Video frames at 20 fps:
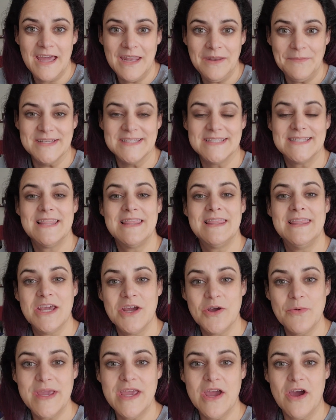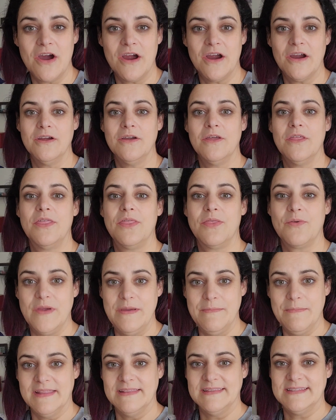anyways, there we are,
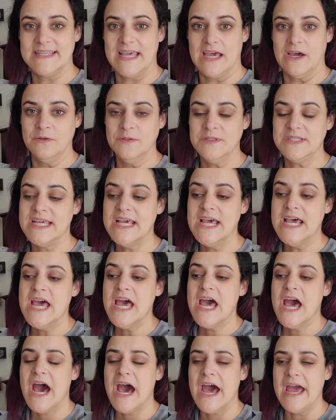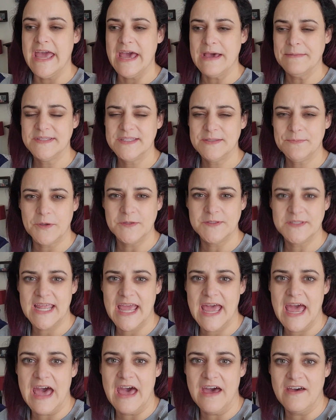3 months out. I am supposed to
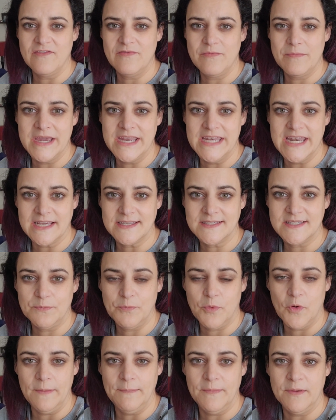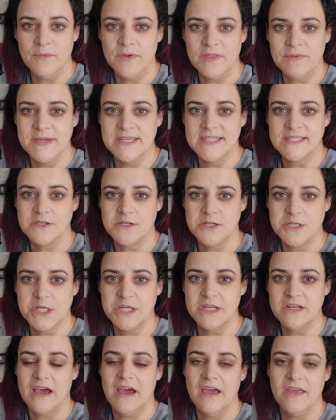have my next appointment with my
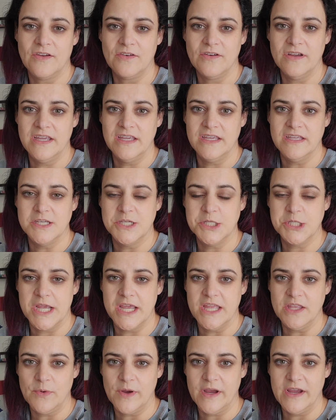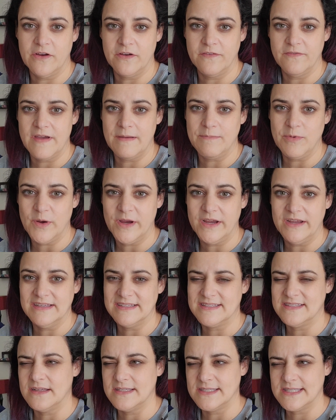surgeon either in January or February.
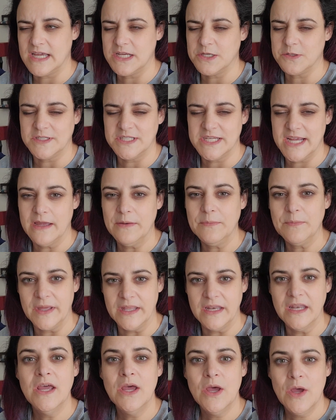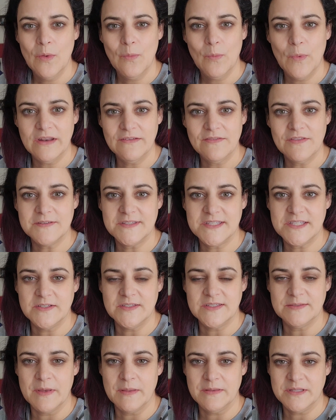It's not scheduled yet, but one of those
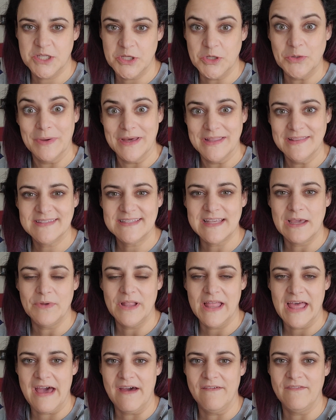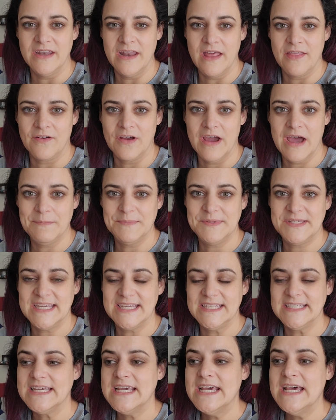2 months I will have another
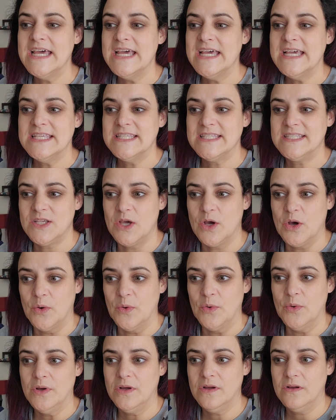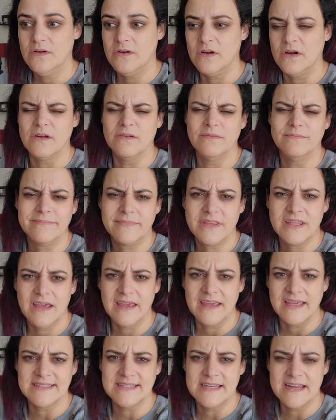update. So, or
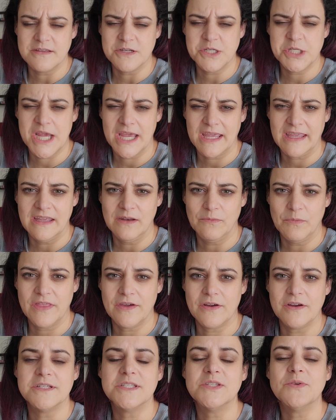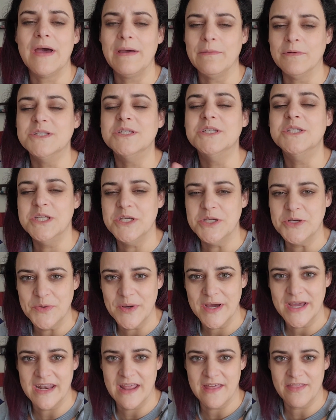I guess another check-in with her. So I will do
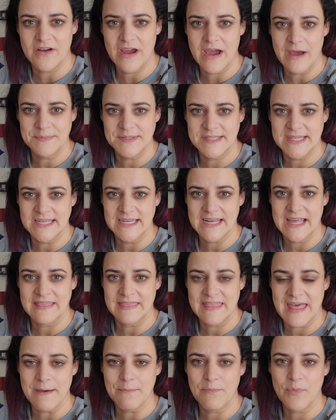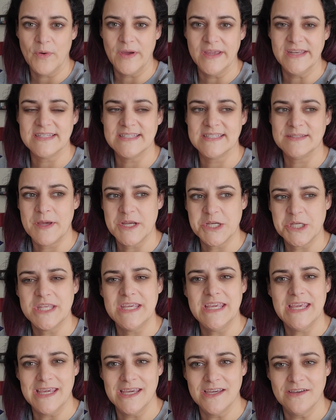another update at that point,
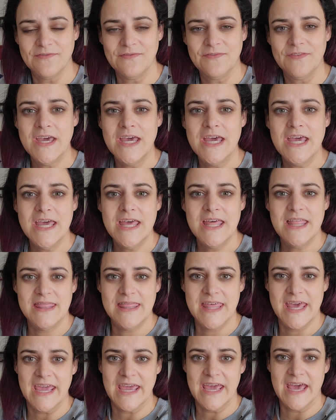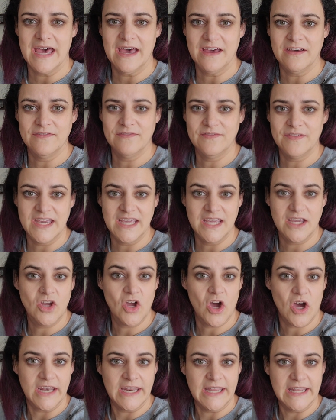especially if they have like
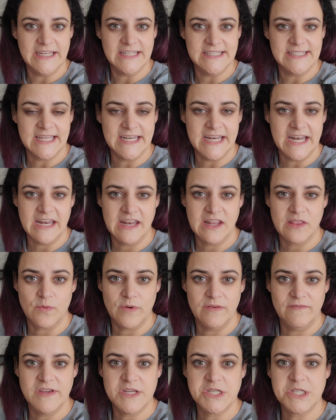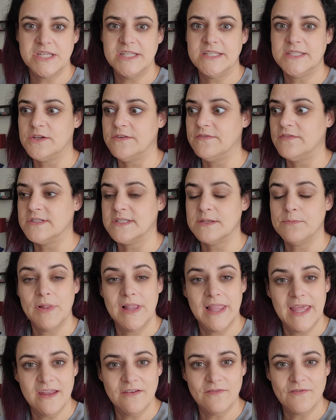gone in and done any of the revisions, or if there's a
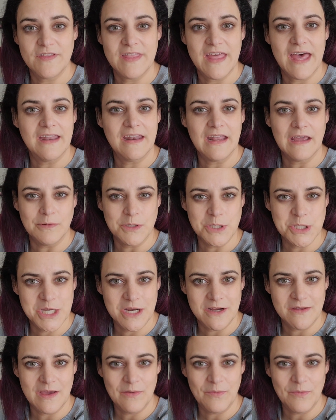plan for that. I will share